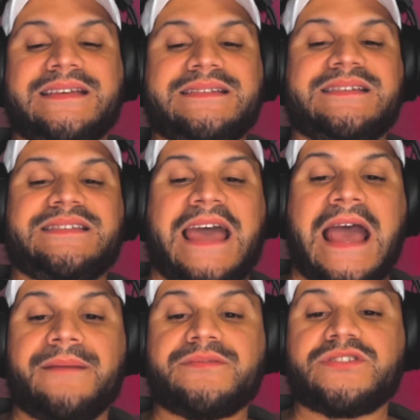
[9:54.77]
This is
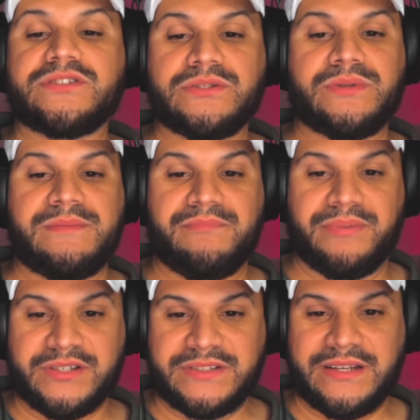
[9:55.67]
absolutely
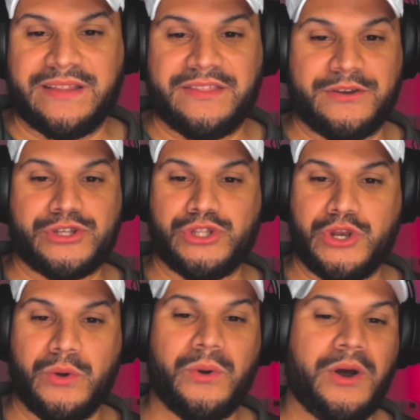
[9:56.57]
busted, and there is
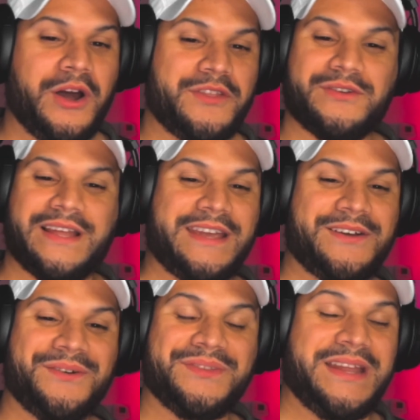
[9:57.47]
no other
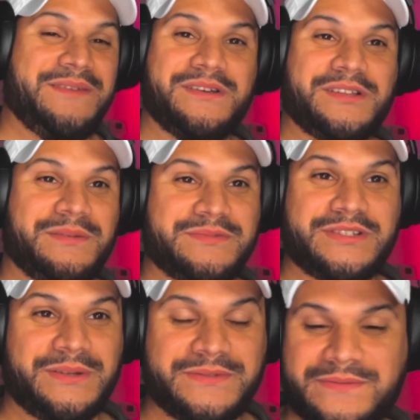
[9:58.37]
Lycone that even comes
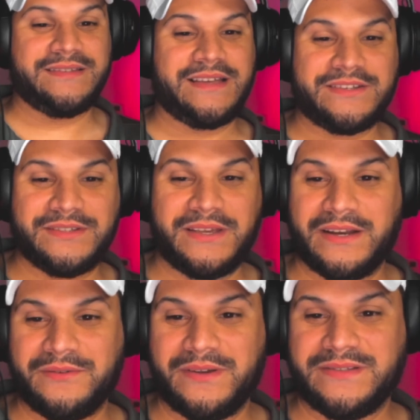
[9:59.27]
close. It's actually
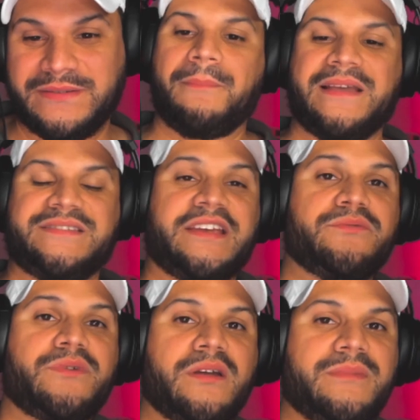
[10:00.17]
kind of crazy. My
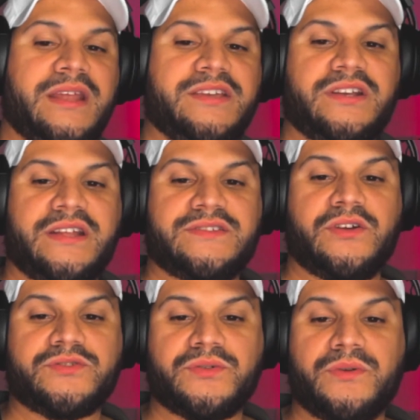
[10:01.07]
second recommendation is
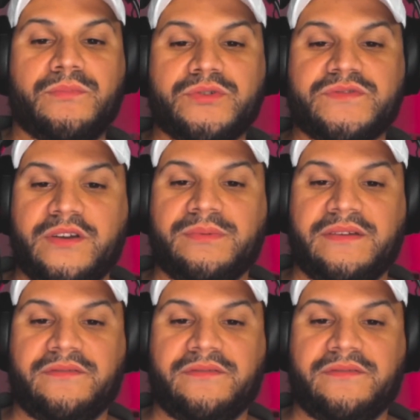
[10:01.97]
also the most free-to-play